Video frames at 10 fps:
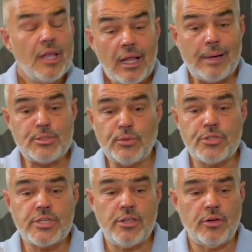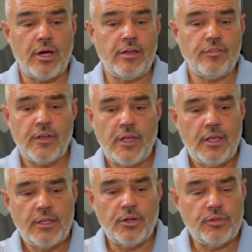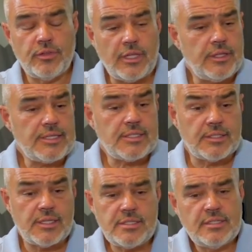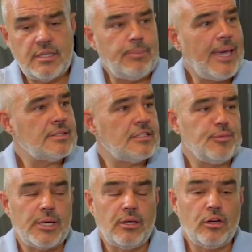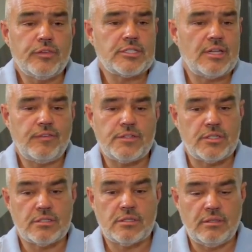I must also say, there's statistics that backs that, but a lot of the stuff is just,